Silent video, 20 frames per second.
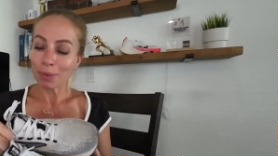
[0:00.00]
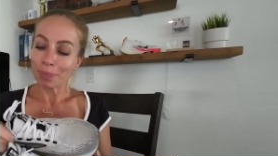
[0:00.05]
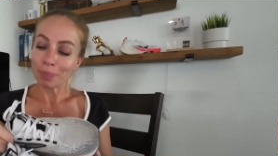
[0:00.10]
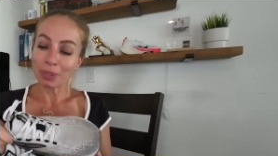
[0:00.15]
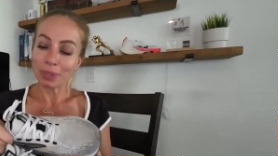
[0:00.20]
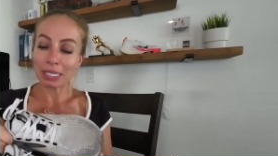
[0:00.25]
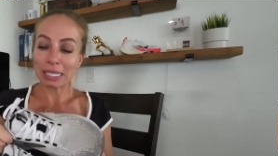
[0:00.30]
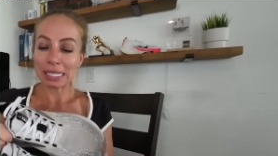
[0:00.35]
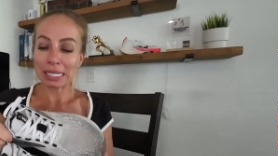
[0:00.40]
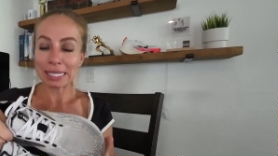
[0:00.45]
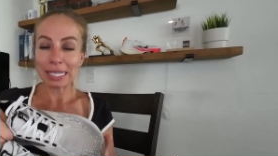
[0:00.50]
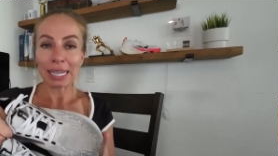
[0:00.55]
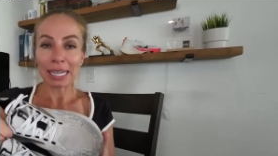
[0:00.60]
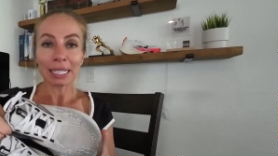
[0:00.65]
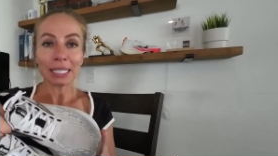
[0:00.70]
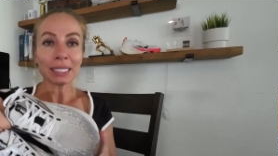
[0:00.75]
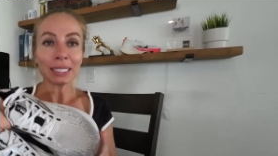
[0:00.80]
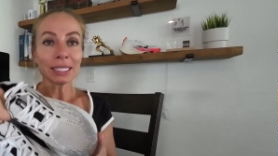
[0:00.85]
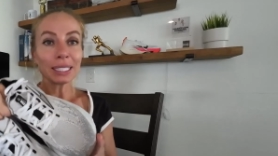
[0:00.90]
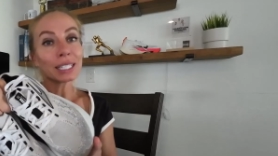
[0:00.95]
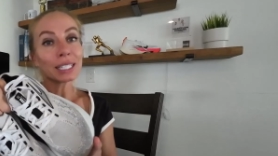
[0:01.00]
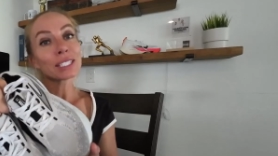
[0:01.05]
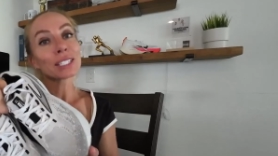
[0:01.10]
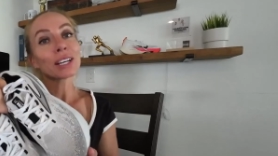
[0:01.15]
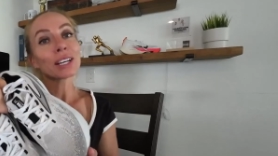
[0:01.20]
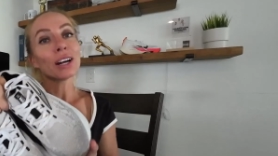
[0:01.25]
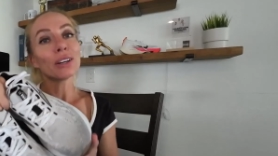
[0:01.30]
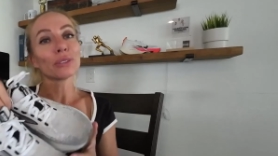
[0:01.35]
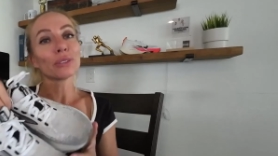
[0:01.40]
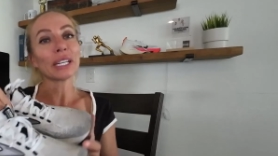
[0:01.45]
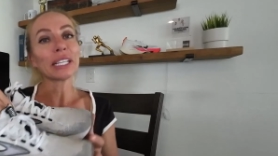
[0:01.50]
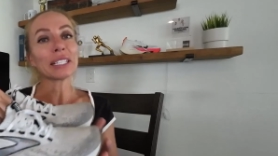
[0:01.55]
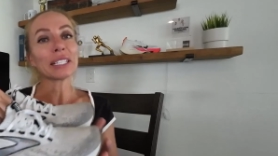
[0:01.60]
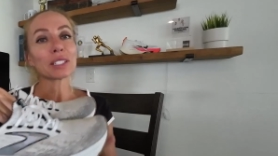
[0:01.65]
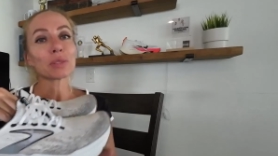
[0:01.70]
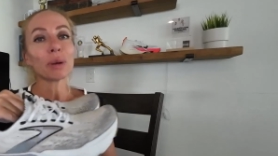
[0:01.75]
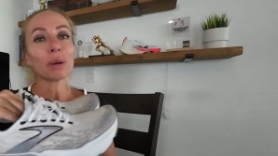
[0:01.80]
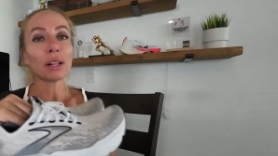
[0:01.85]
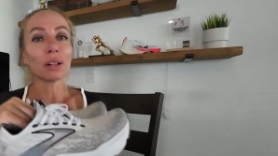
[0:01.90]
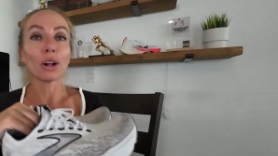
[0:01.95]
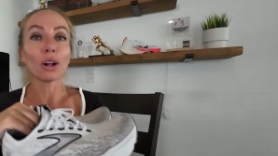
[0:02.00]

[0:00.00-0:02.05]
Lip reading: the design is alright as well.